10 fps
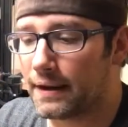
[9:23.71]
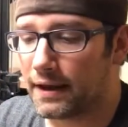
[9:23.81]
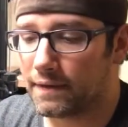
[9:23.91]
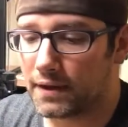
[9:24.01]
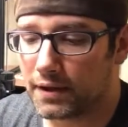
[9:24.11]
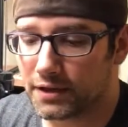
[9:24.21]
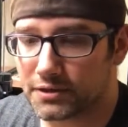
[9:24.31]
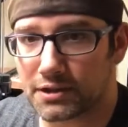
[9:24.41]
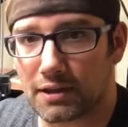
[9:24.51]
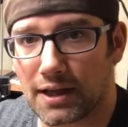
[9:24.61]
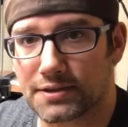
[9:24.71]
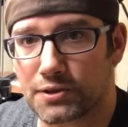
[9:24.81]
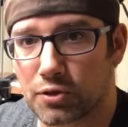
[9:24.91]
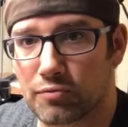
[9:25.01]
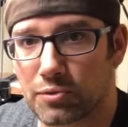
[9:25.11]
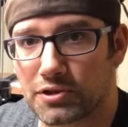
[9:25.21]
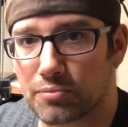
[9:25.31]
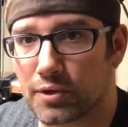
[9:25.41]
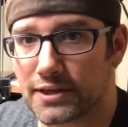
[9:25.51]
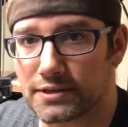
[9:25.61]
and then I just glossed it over with
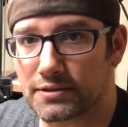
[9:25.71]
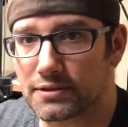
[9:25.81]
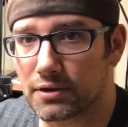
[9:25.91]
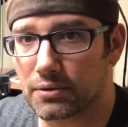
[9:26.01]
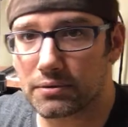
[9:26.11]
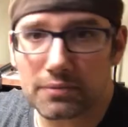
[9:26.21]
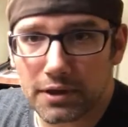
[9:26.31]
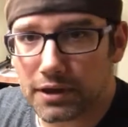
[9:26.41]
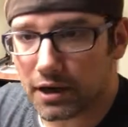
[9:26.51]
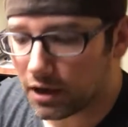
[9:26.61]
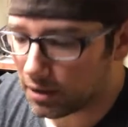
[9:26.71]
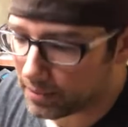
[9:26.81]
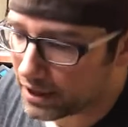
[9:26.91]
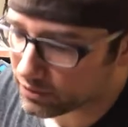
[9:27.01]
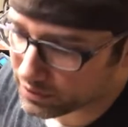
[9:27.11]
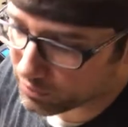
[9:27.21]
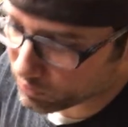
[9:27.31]
some resin, so it held it in